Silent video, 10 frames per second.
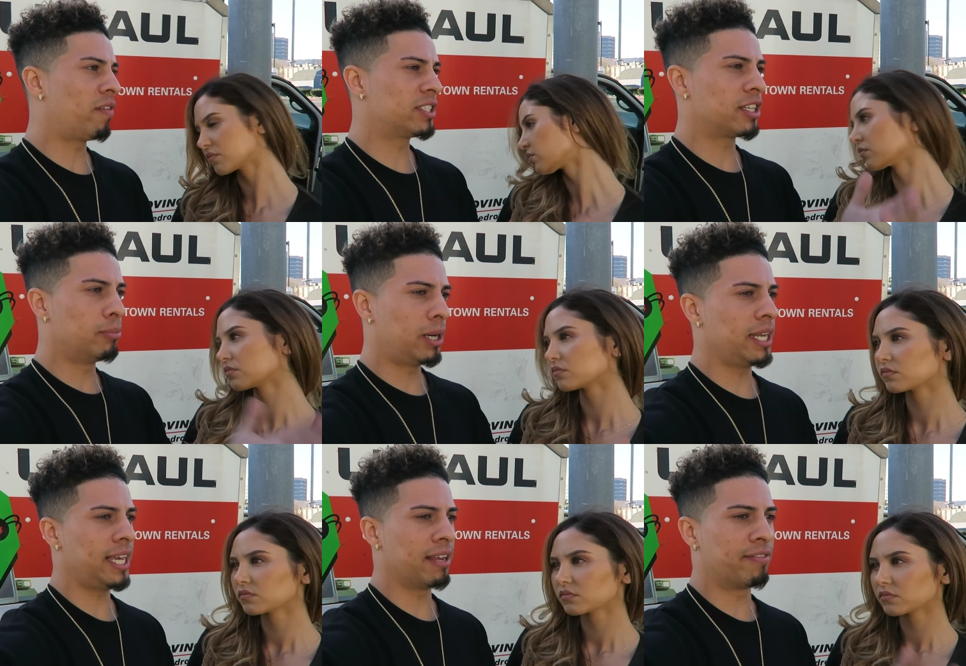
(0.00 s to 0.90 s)
Speaker 1: obviously, the
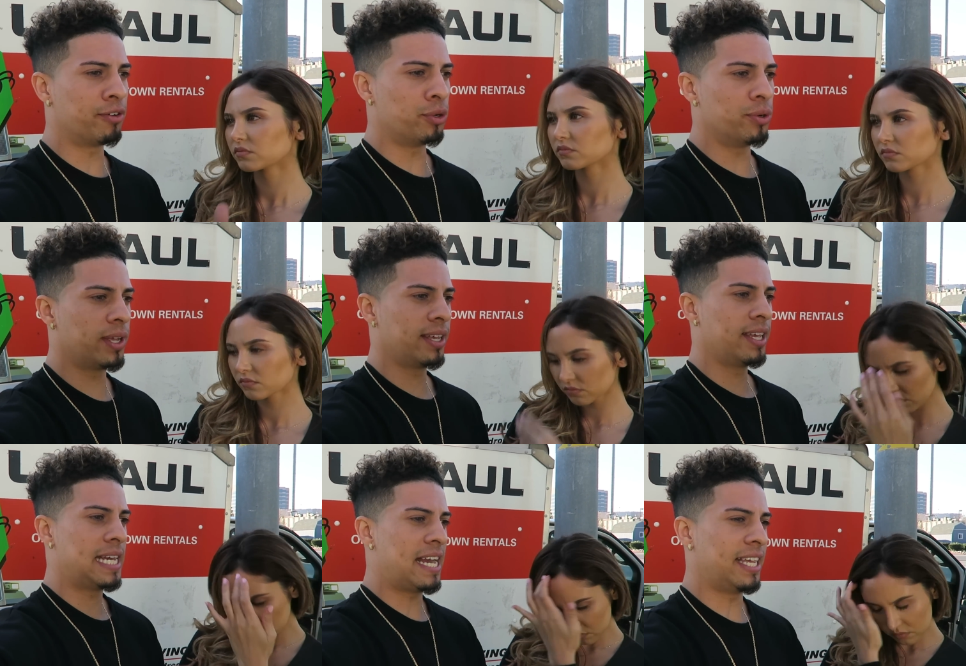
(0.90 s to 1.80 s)
money and food
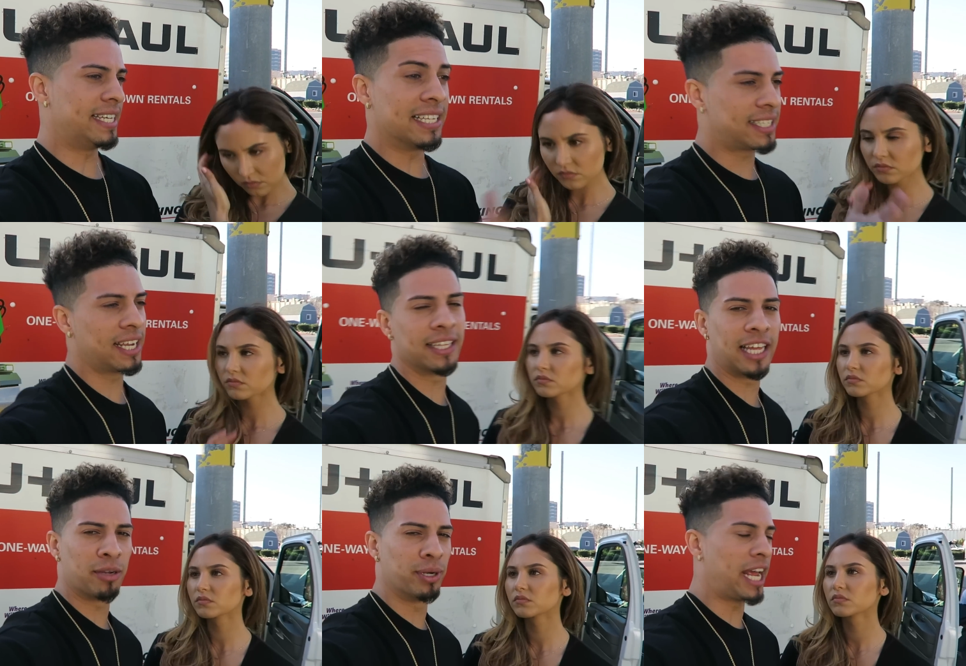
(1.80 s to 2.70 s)
and they didn't say
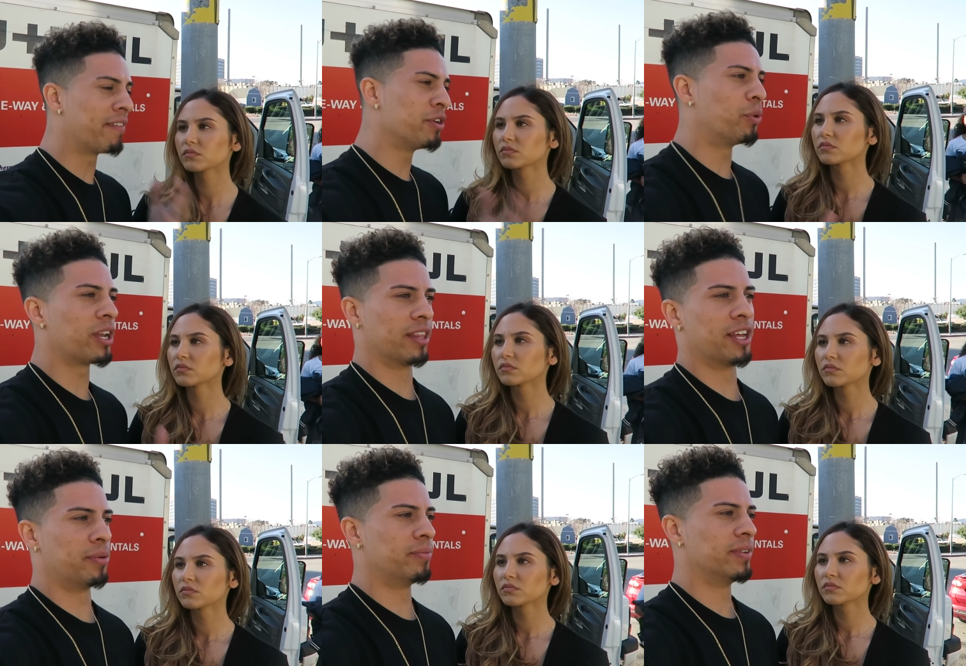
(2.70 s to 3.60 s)
anything, but every one
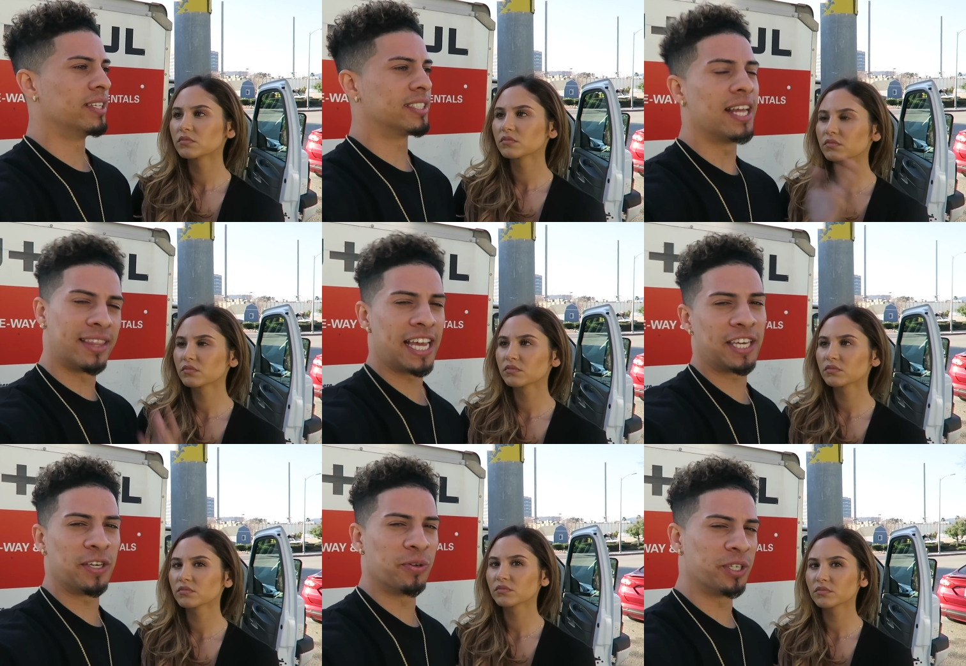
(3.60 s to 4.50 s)
of them said
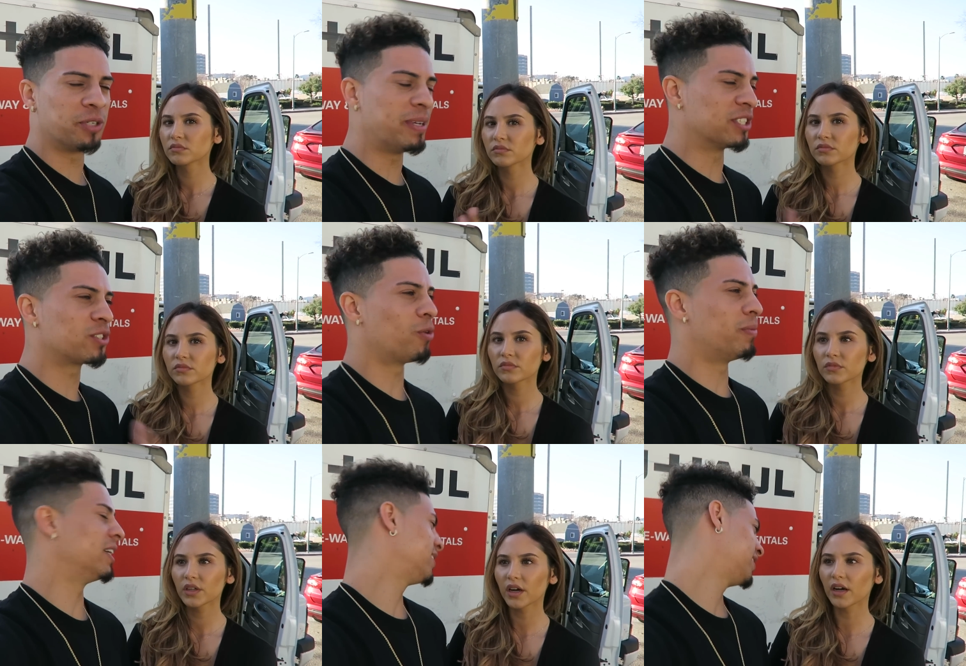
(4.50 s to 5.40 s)
thank you, which means so
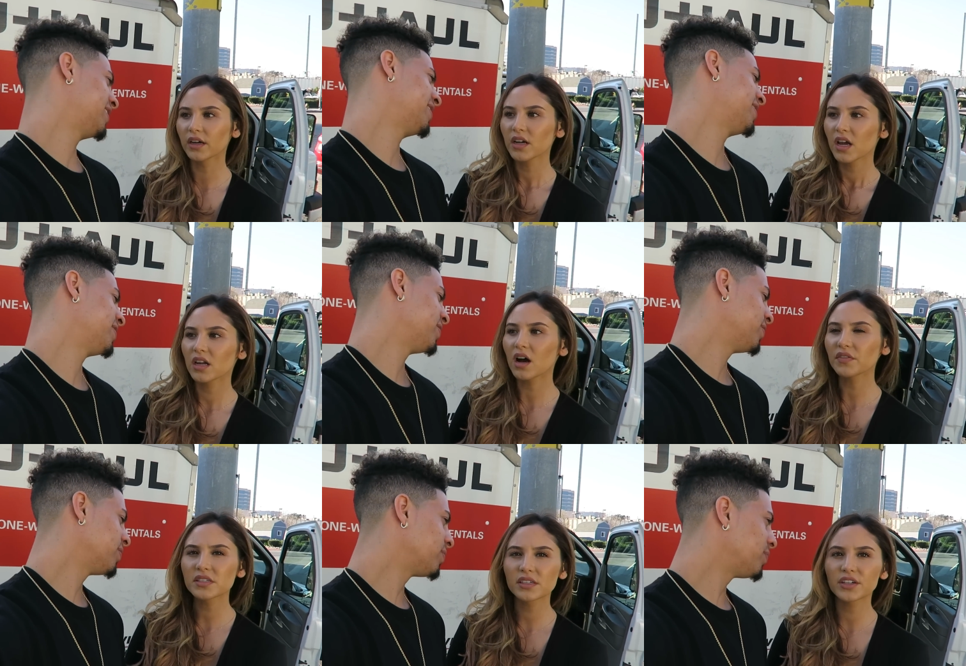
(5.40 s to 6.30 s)
much. Yeah.
Speaker 2: And
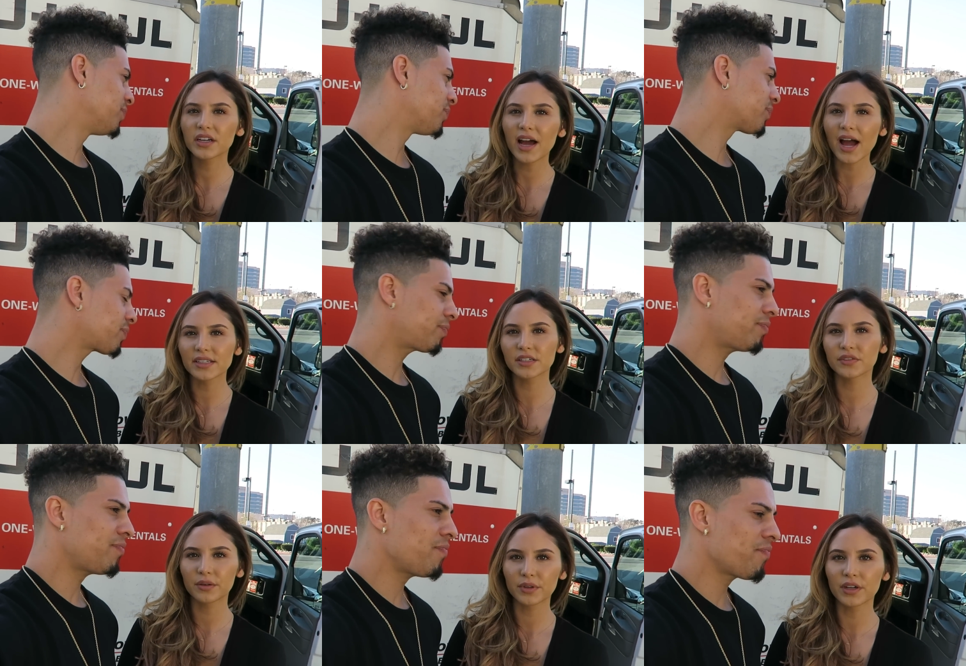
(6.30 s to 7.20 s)
obviously you're gonna act
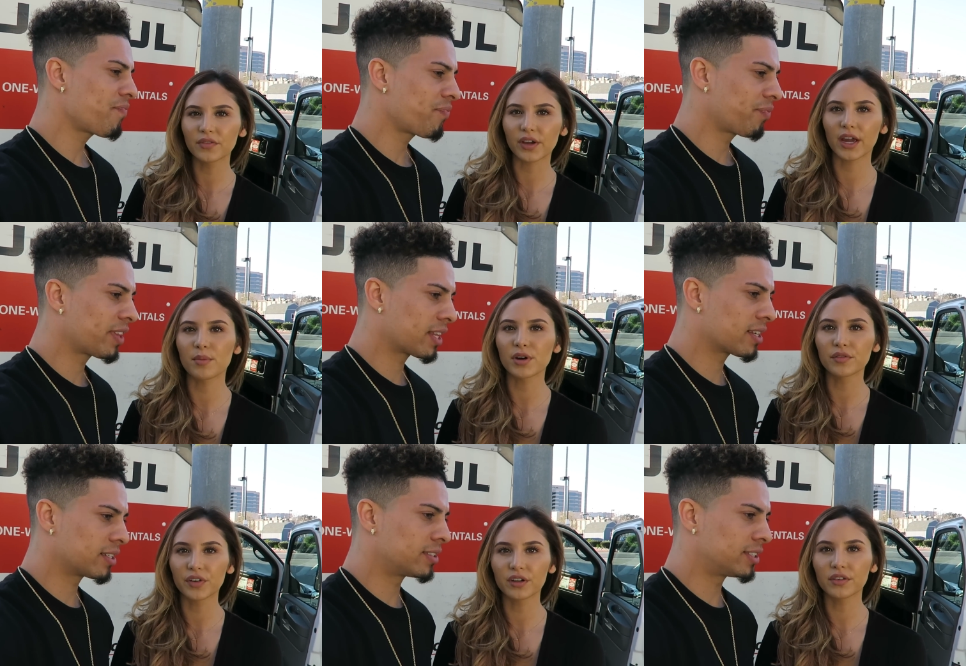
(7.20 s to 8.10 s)
different when you have a
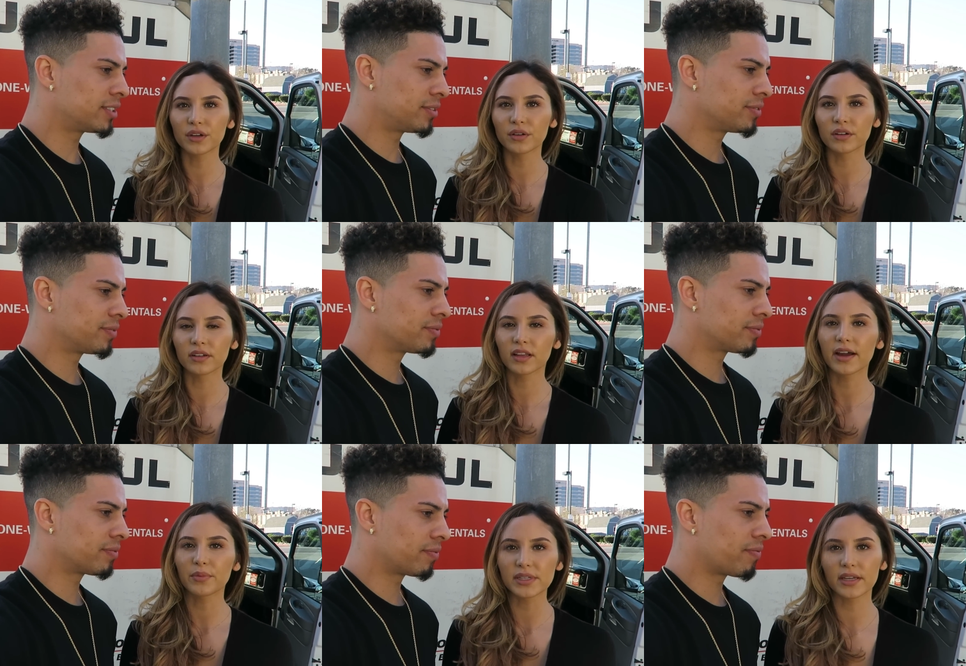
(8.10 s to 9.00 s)
camera in front of you, and
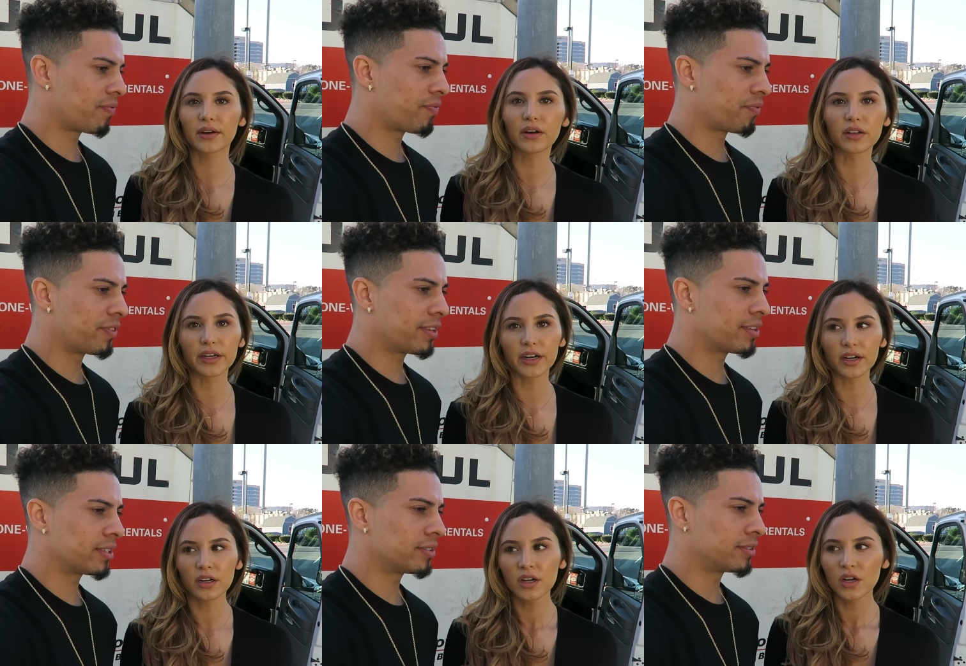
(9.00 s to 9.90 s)
like we said
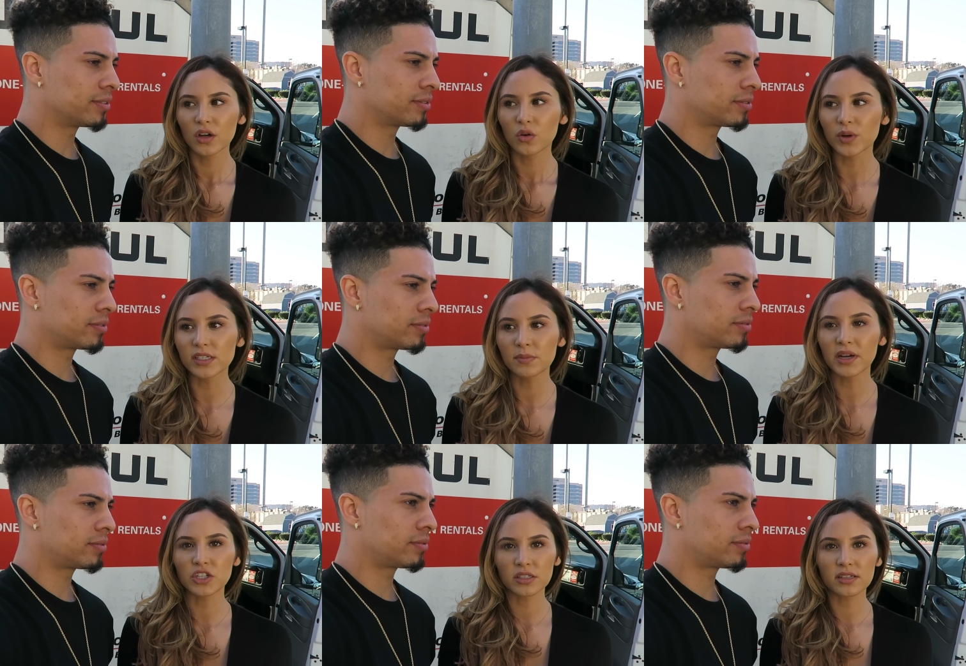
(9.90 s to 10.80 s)
earlier, we did
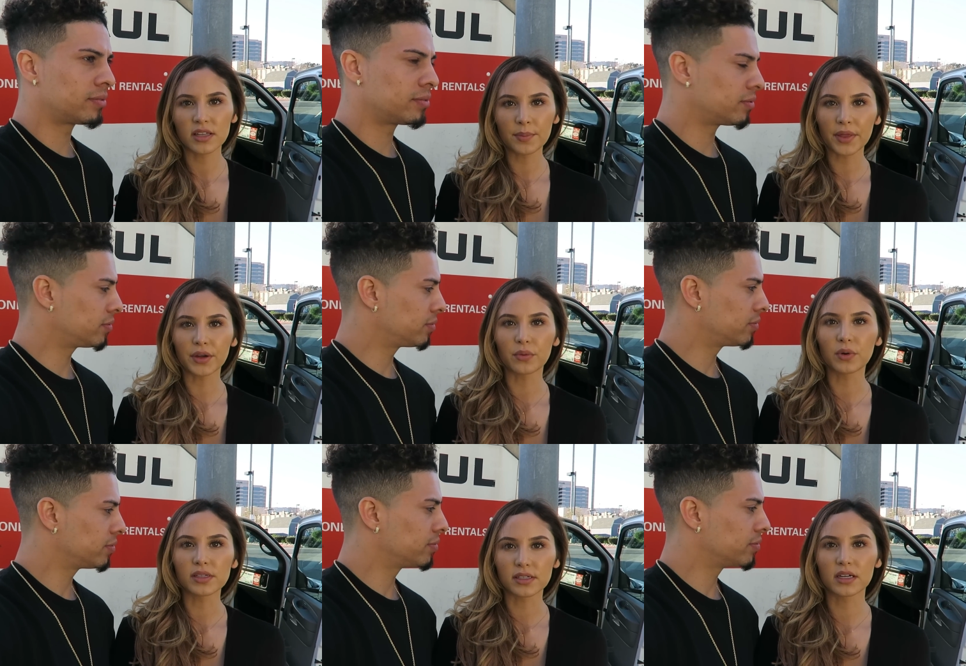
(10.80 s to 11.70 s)
mention to them that there was